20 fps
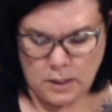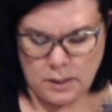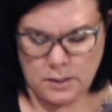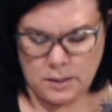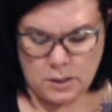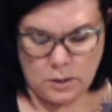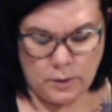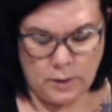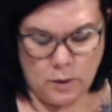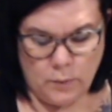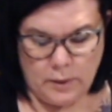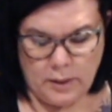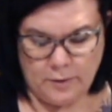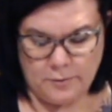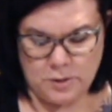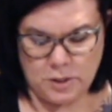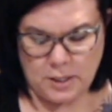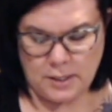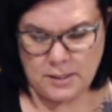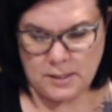so here we
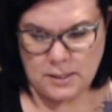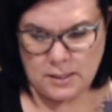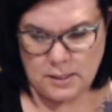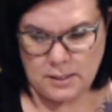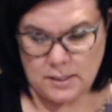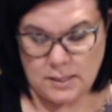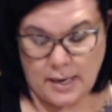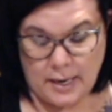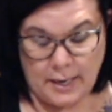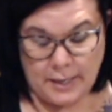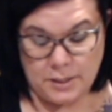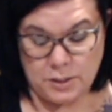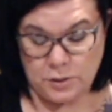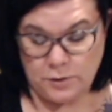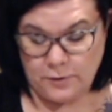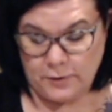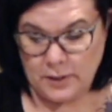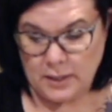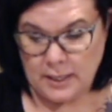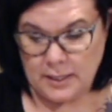have justice and i
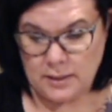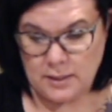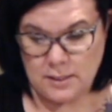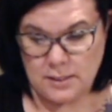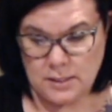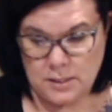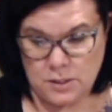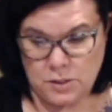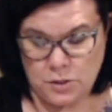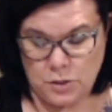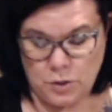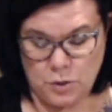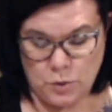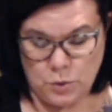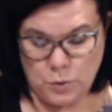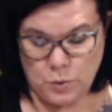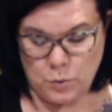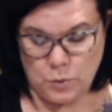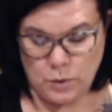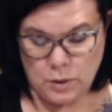do feel like this is
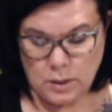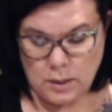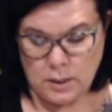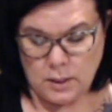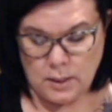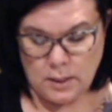you